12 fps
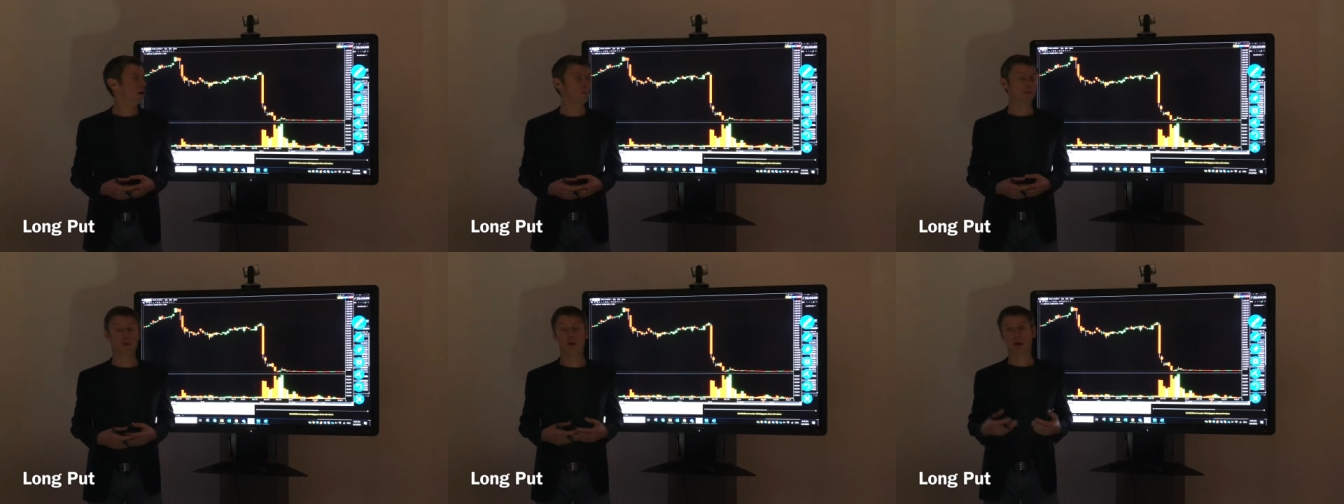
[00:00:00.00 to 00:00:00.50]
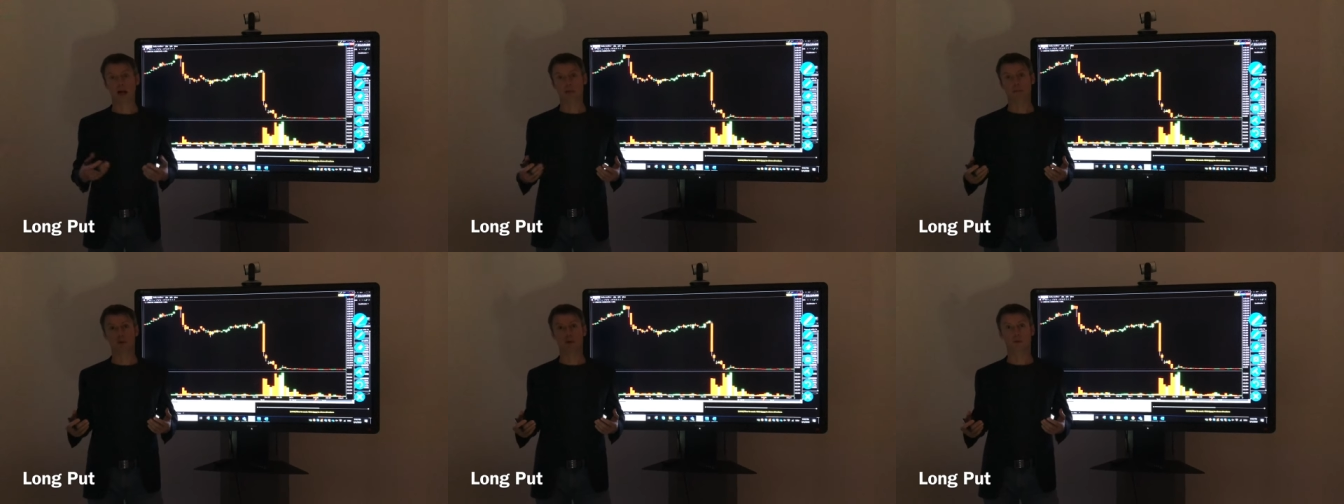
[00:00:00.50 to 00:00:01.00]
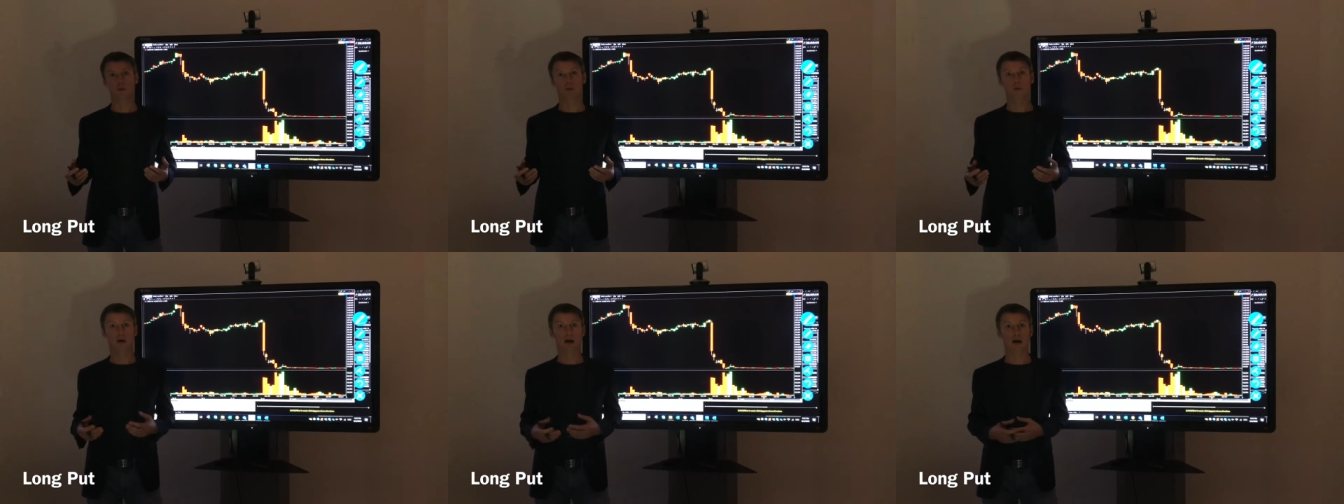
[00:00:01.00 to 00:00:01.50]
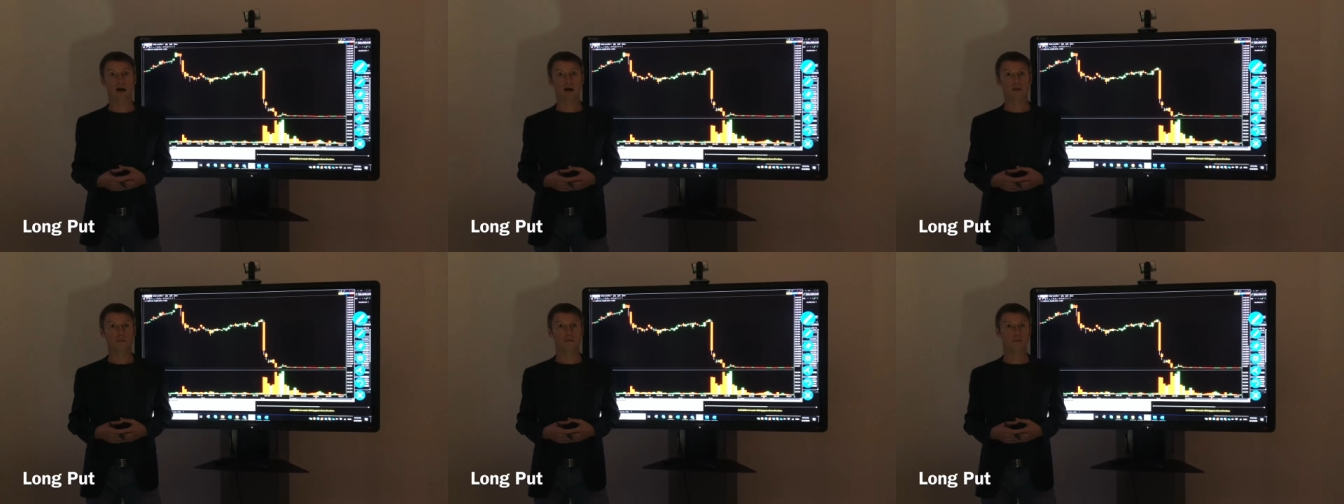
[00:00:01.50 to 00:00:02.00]
not able to
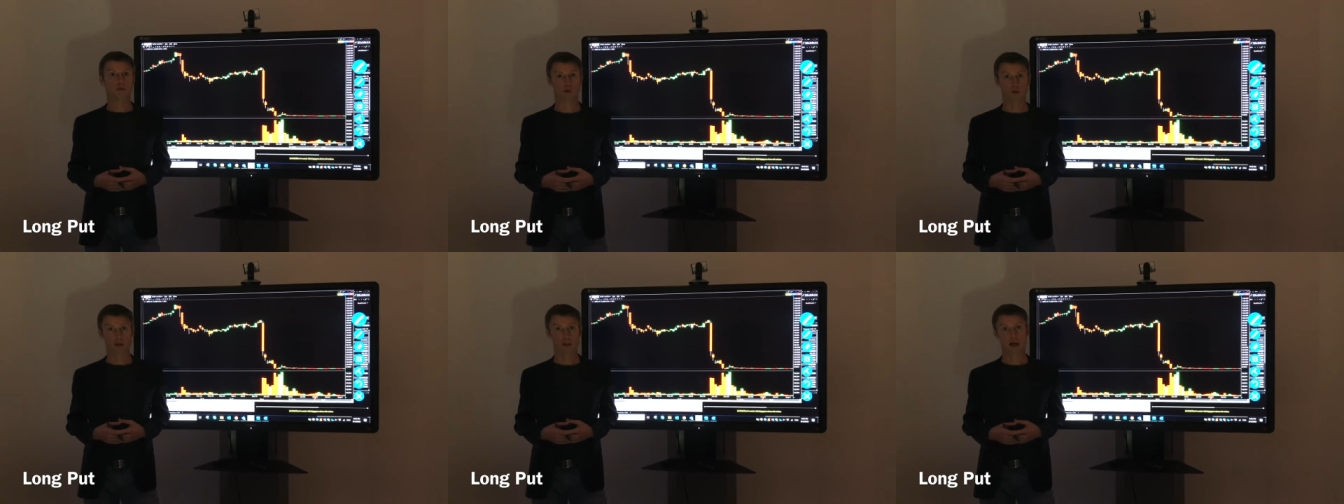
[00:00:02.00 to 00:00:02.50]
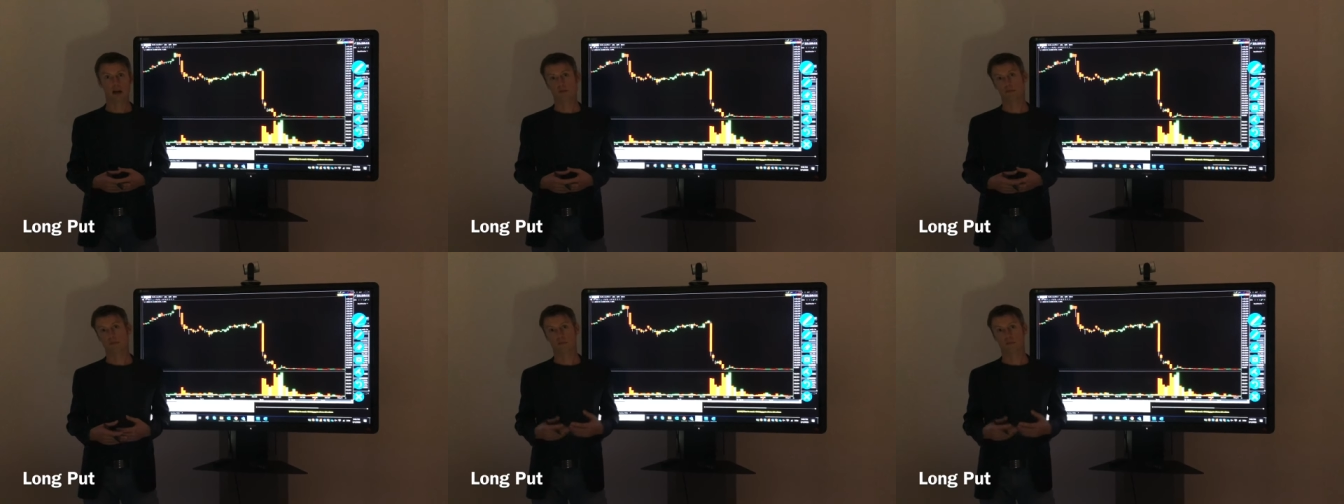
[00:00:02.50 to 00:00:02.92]
short sell.